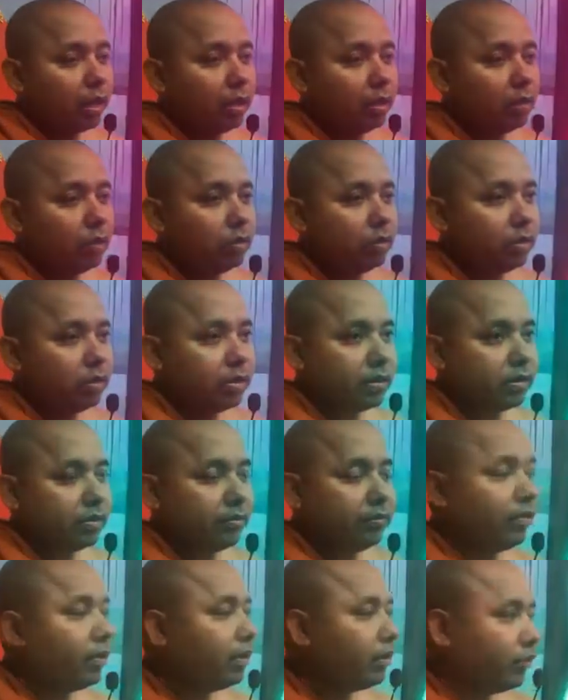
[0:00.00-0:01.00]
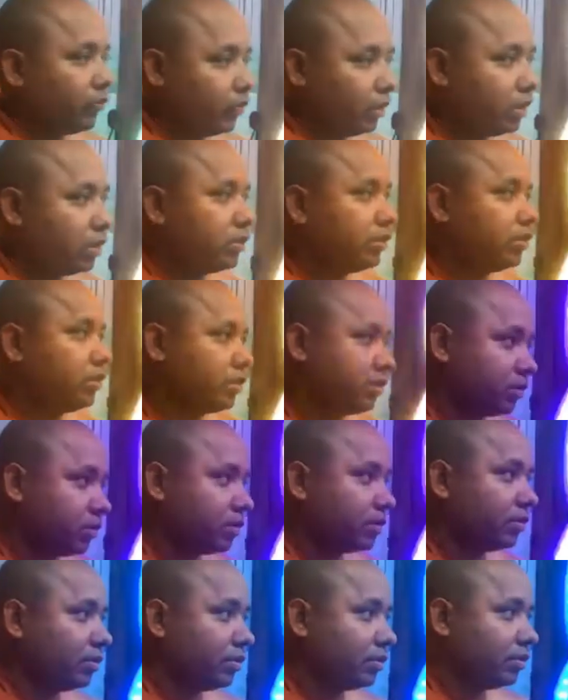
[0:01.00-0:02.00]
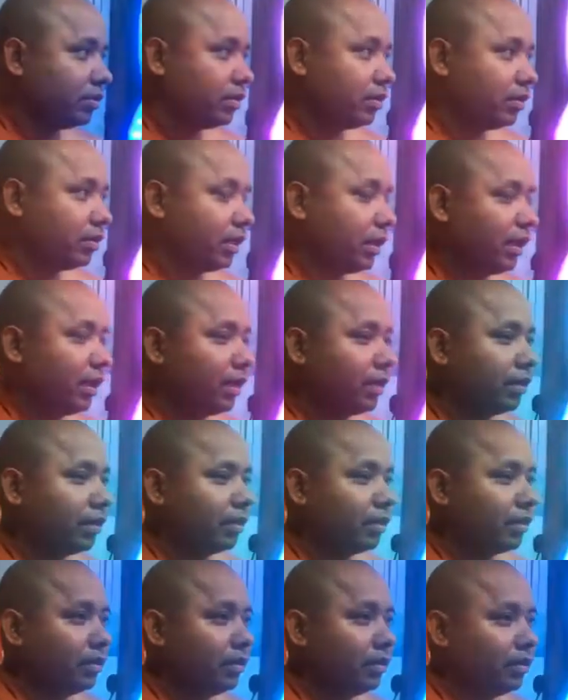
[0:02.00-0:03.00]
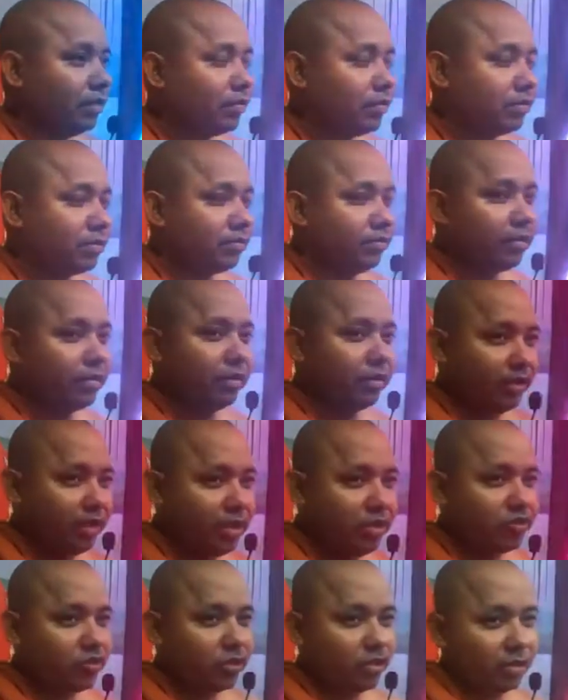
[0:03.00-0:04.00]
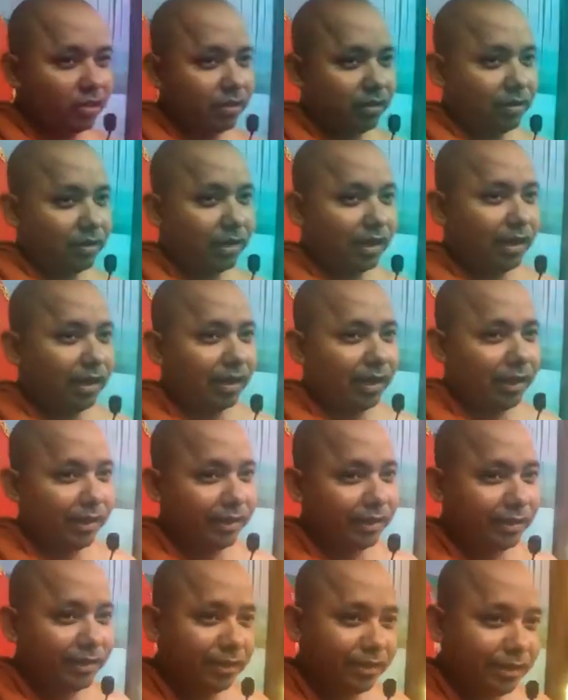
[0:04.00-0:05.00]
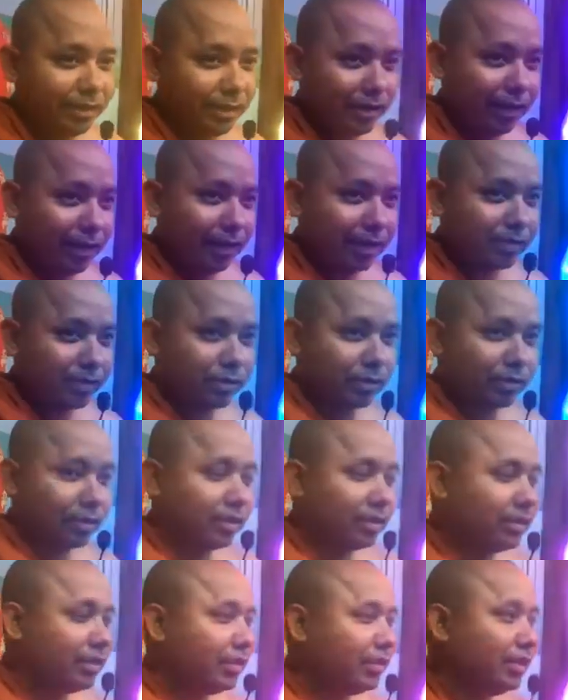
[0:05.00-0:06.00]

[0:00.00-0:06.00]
who was very religious, and he was a very rich guy actually.